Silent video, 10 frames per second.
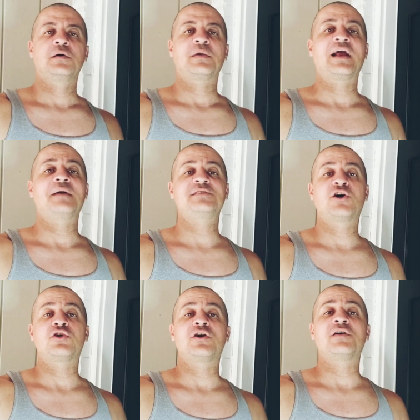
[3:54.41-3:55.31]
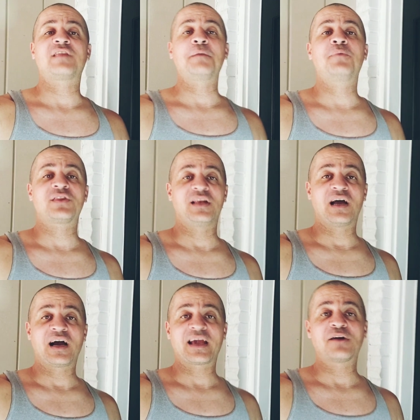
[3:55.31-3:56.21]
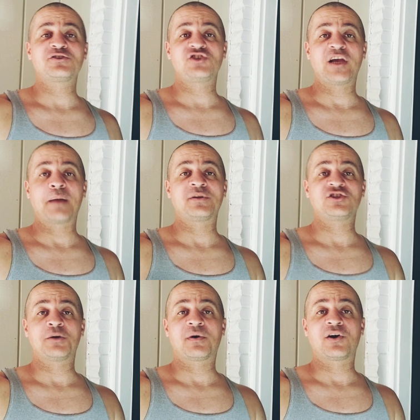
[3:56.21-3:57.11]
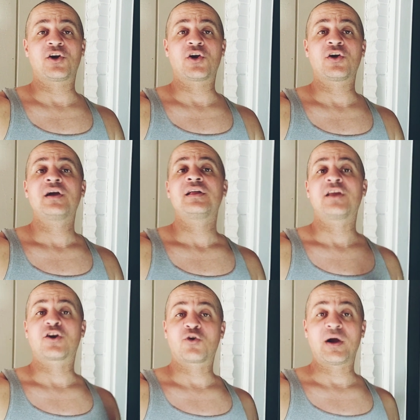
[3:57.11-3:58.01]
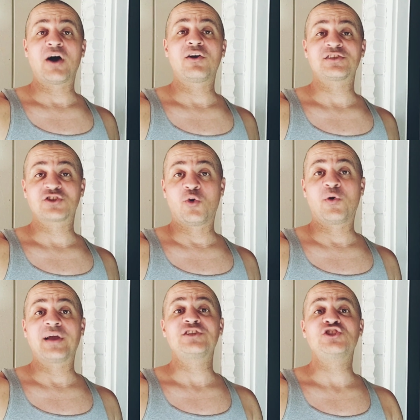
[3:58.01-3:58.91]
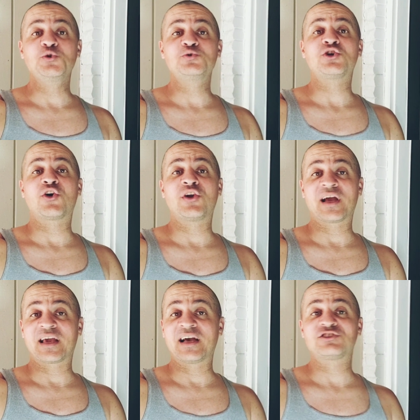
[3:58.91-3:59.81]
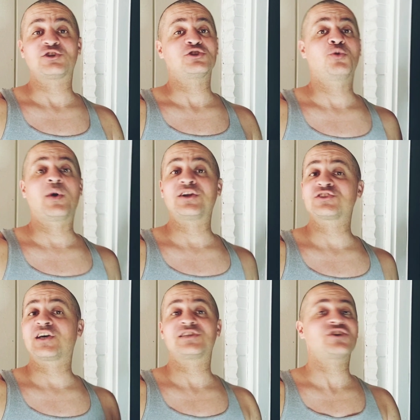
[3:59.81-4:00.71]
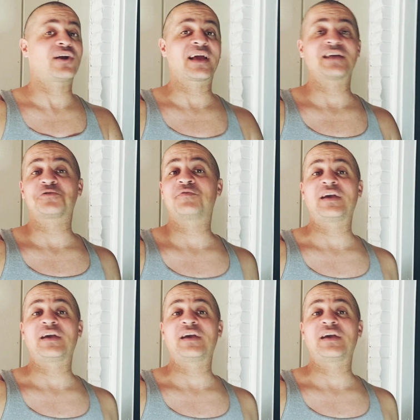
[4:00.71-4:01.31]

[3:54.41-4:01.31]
But I'm telling you, if they put the Knockouts Championship on her, the crowd is going to turn against her. Twitter's going to turn against her.